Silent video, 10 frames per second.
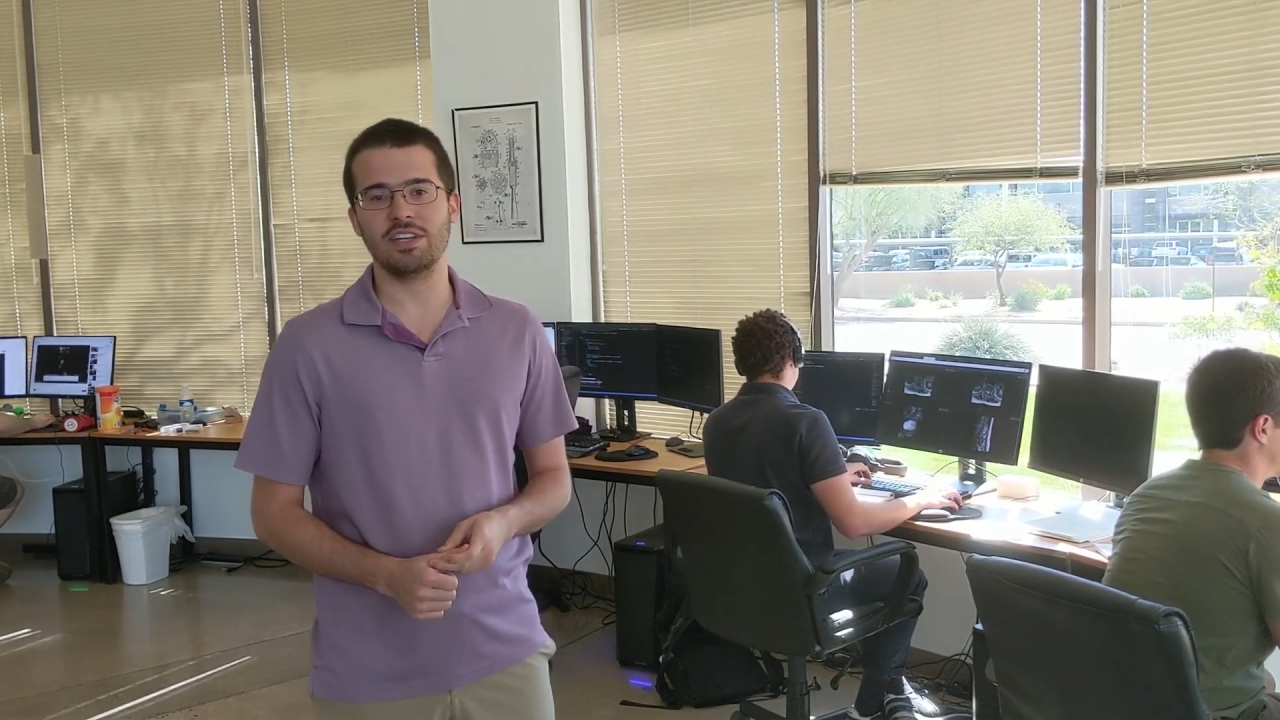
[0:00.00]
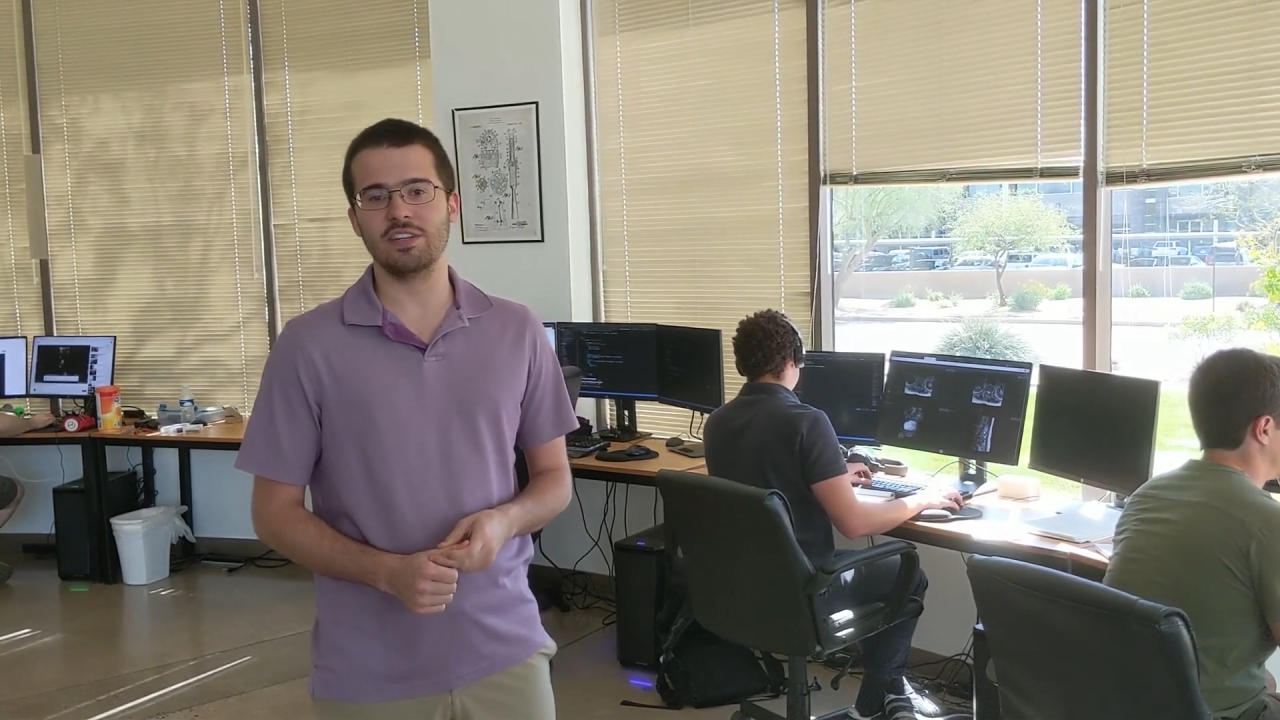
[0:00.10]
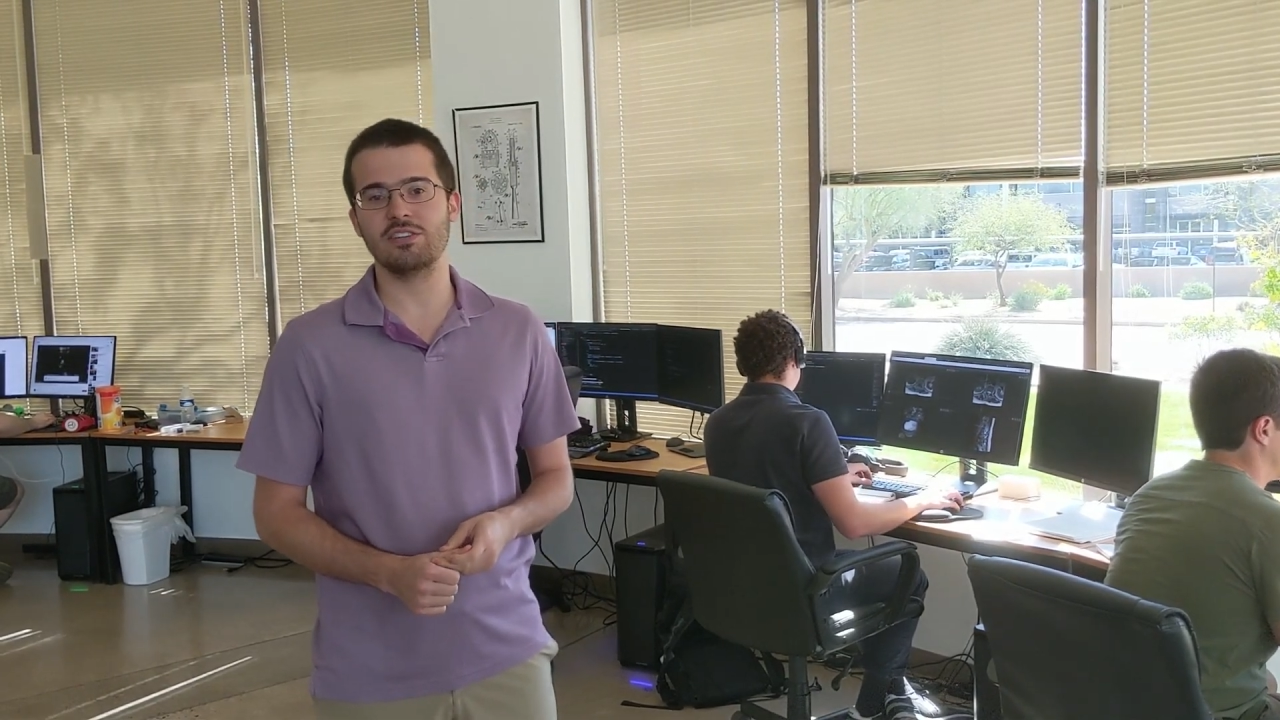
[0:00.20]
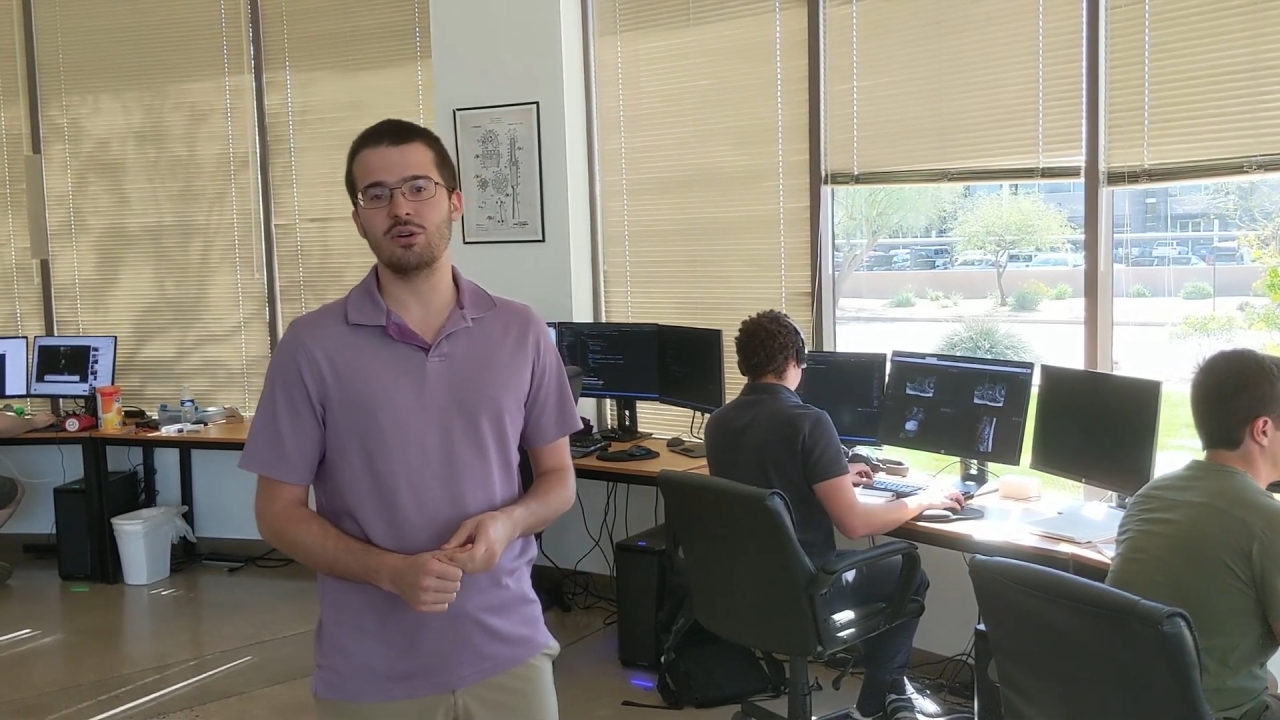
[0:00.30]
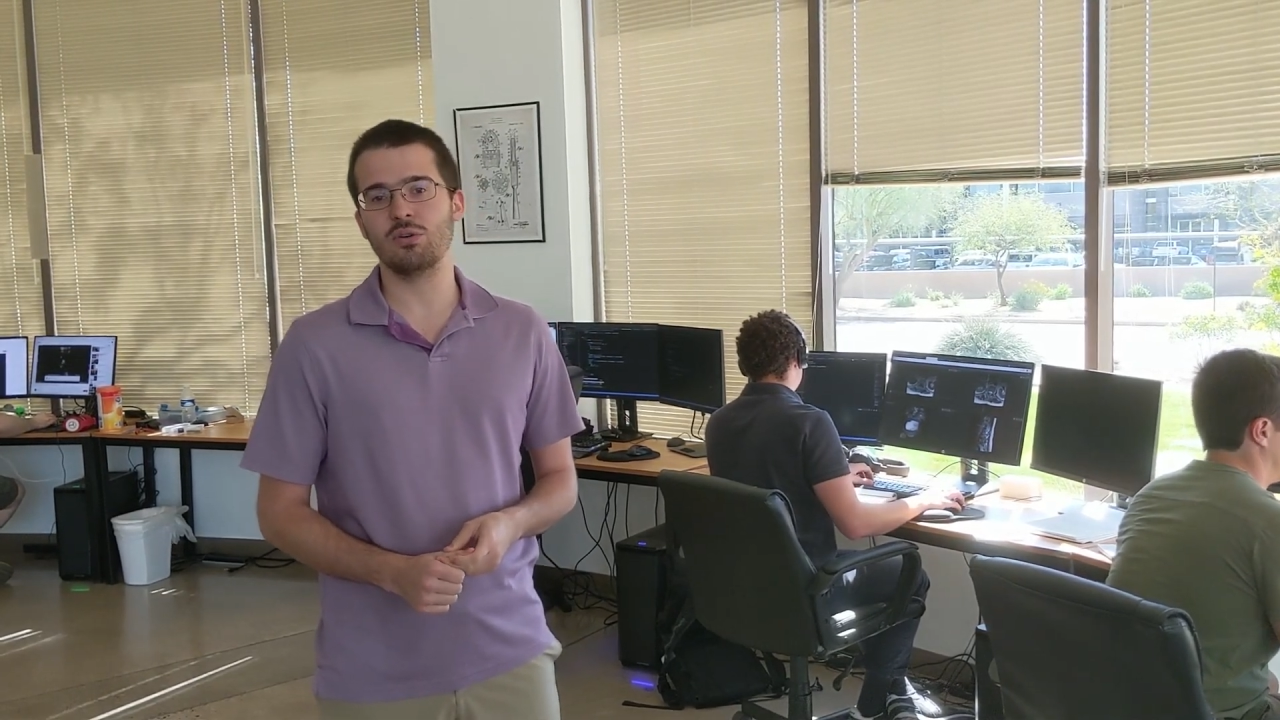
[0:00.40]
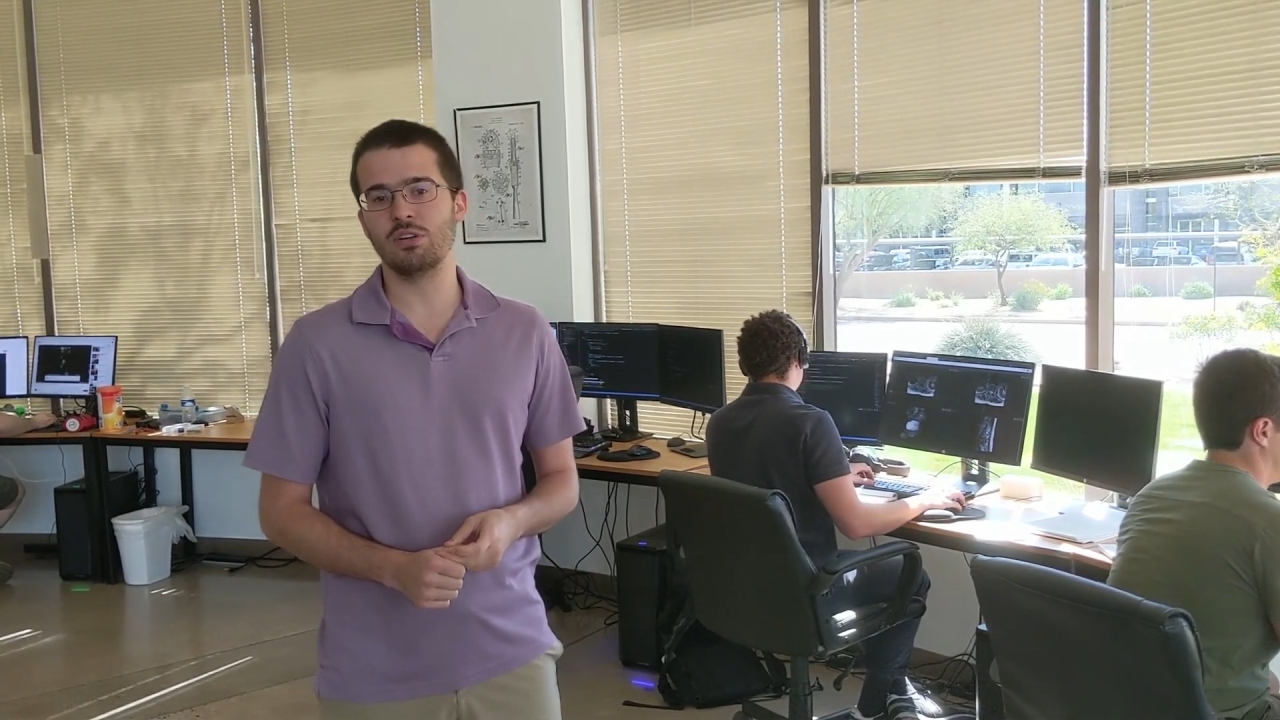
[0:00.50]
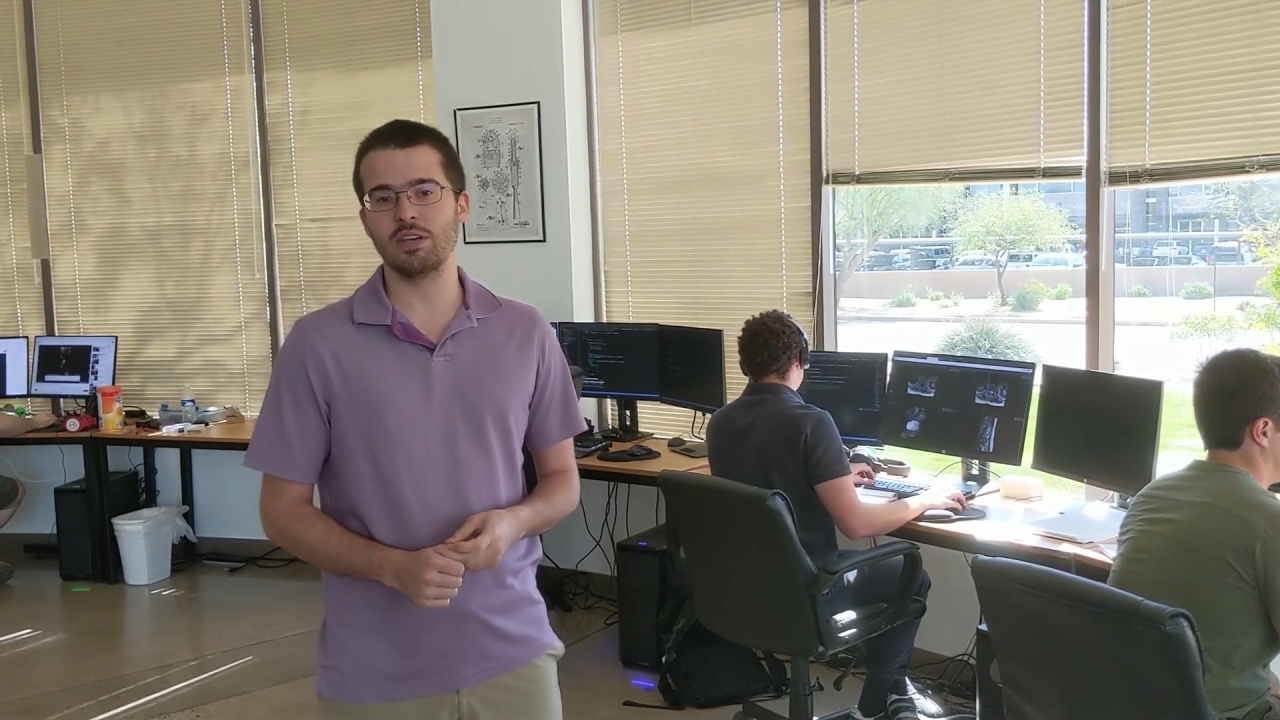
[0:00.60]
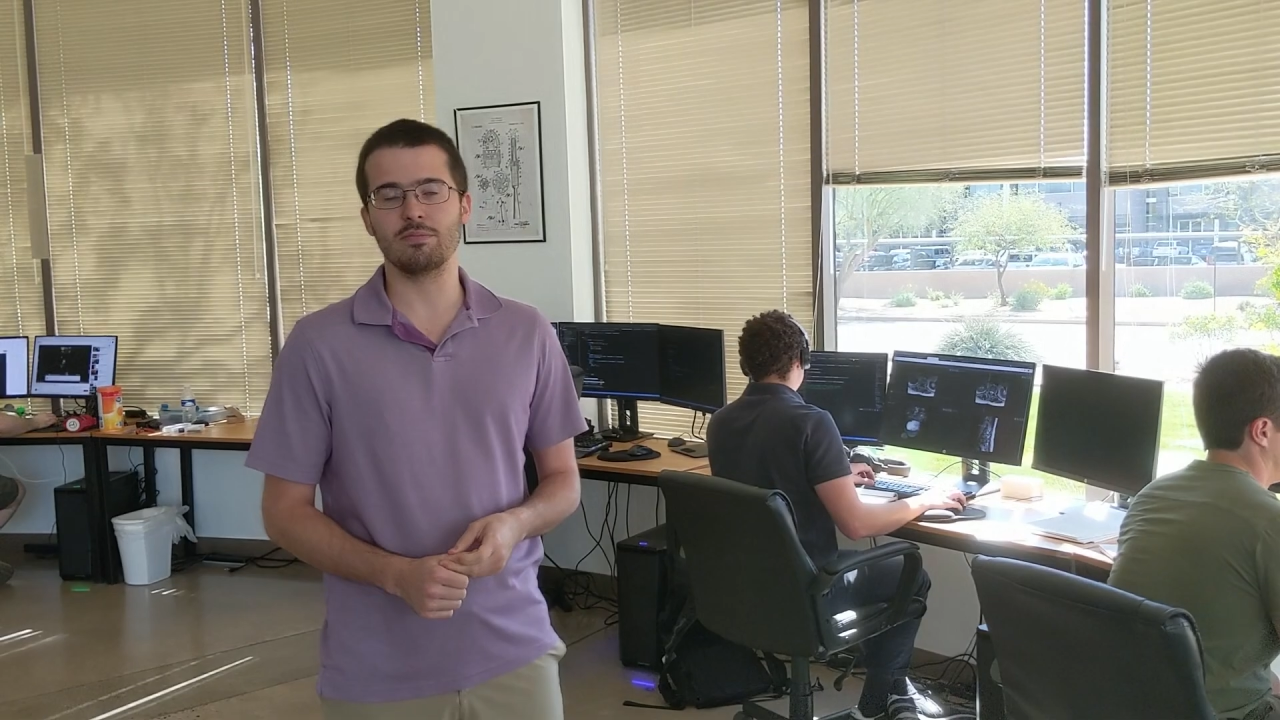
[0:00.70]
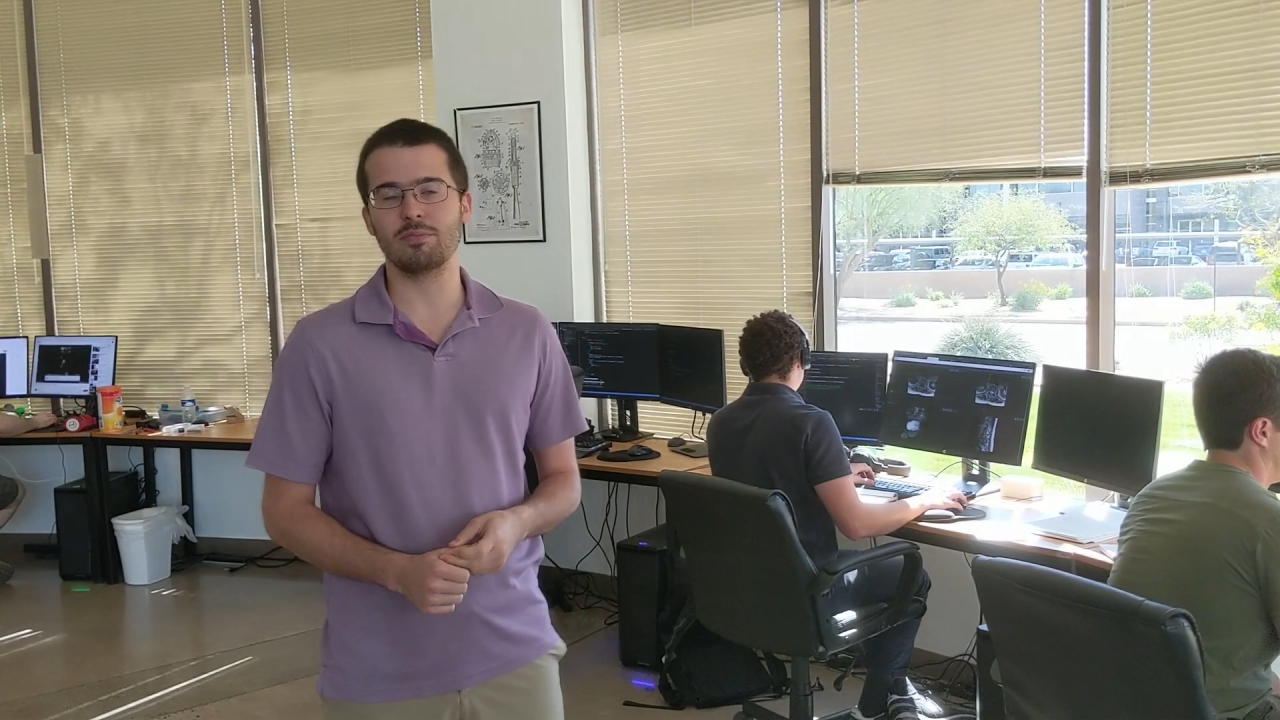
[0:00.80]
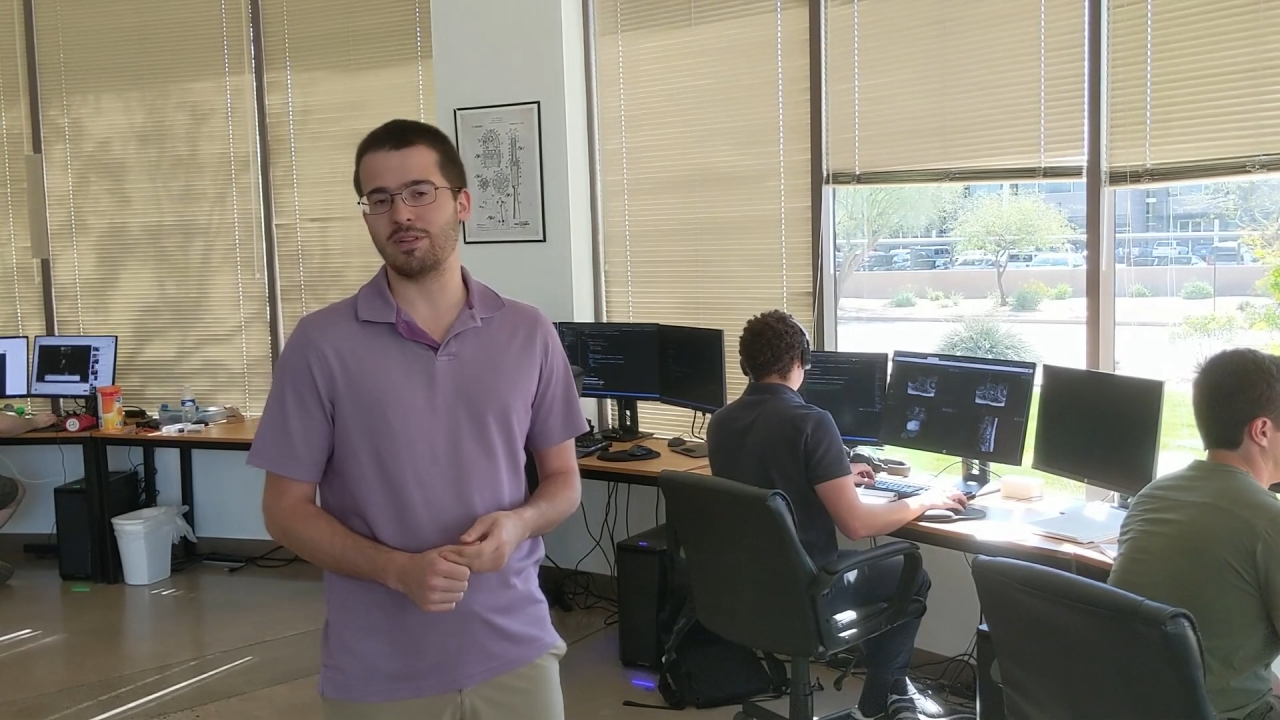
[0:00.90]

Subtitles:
they need a total hip